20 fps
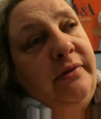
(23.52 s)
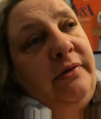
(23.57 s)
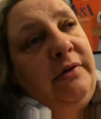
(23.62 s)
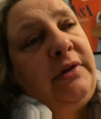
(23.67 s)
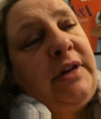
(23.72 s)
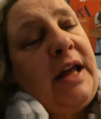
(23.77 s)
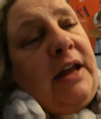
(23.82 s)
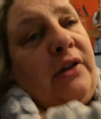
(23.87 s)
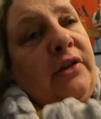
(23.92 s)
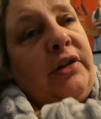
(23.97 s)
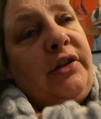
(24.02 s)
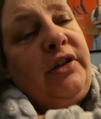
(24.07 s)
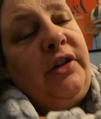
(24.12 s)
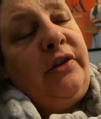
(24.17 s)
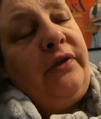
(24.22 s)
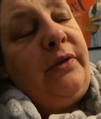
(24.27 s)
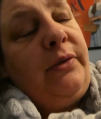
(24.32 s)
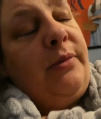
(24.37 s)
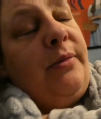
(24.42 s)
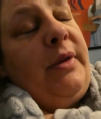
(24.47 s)
lay on the
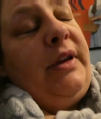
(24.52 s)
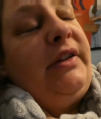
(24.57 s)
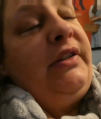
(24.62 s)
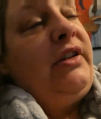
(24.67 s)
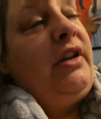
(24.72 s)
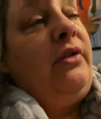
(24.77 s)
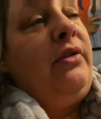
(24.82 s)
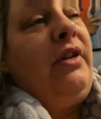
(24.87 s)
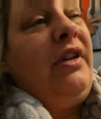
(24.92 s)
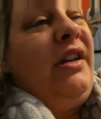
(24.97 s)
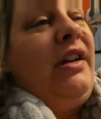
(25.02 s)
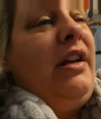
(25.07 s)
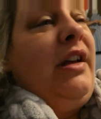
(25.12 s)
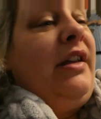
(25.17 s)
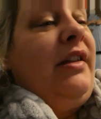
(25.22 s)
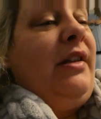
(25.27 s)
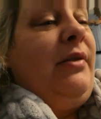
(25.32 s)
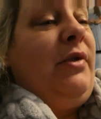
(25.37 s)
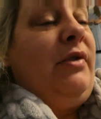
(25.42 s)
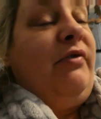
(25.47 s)
sofa with me, so there
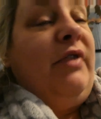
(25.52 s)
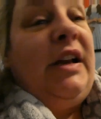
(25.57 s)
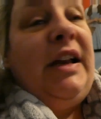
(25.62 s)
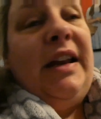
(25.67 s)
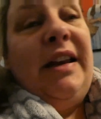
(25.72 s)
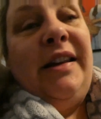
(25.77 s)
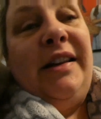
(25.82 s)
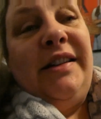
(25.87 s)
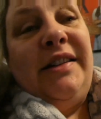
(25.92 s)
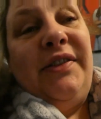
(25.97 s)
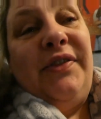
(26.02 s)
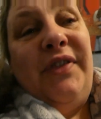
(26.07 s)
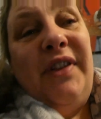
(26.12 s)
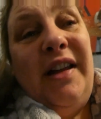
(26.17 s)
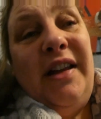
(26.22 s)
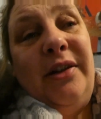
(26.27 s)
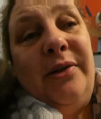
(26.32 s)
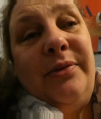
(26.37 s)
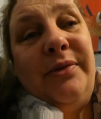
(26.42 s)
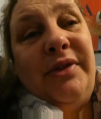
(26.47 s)
wasn't really anything to
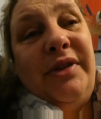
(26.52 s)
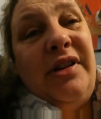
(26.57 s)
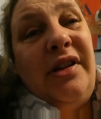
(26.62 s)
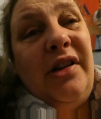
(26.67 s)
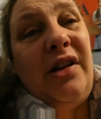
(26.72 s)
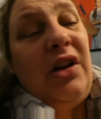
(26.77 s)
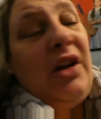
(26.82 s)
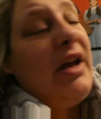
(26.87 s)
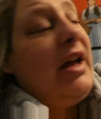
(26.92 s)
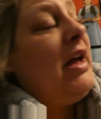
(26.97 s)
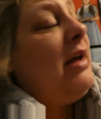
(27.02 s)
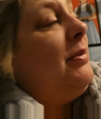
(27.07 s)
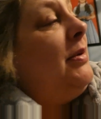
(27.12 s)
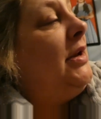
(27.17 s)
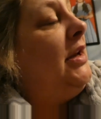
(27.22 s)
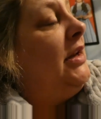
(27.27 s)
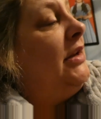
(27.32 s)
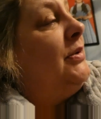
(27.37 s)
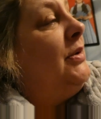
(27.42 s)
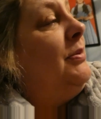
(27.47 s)
film. So not a lot
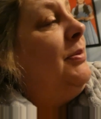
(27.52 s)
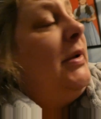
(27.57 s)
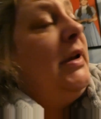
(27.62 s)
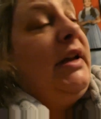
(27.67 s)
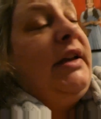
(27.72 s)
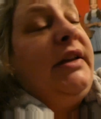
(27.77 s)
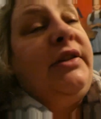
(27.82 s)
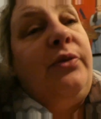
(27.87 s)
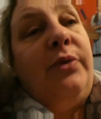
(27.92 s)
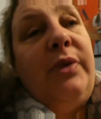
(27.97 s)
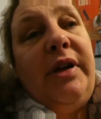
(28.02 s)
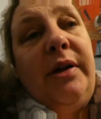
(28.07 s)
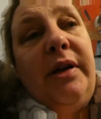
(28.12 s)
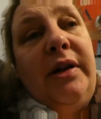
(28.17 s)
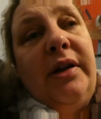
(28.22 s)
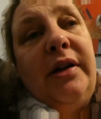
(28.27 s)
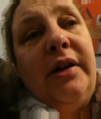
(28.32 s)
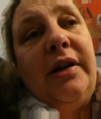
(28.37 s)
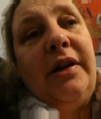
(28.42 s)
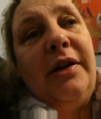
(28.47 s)
happened last week, but it is a
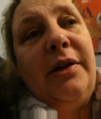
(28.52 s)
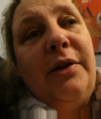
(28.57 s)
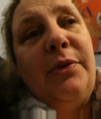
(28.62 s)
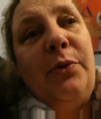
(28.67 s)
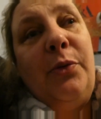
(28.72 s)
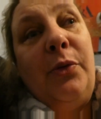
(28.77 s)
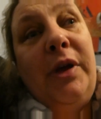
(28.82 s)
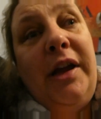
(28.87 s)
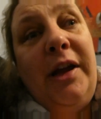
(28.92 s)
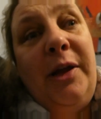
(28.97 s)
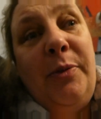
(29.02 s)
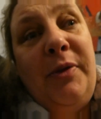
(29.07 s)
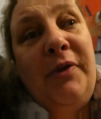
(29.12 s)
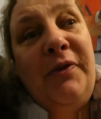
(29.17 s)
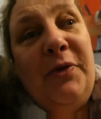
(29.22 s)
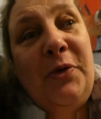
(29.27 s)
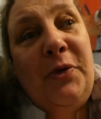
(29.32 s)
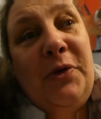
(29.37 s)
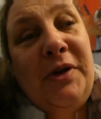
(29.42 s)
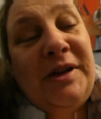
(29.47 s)
week
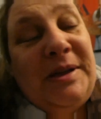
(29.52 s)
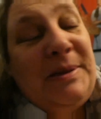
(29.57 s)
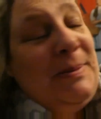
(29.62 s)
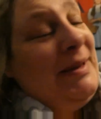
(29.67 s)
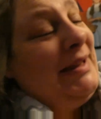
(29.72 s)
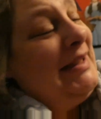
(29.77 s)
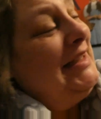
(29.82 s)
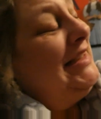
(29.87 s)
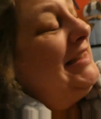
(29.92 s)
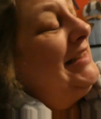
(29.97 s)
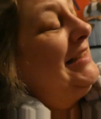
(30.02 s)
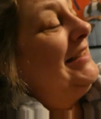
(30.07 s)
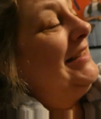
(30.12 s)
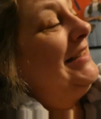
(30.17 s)
before Christmas.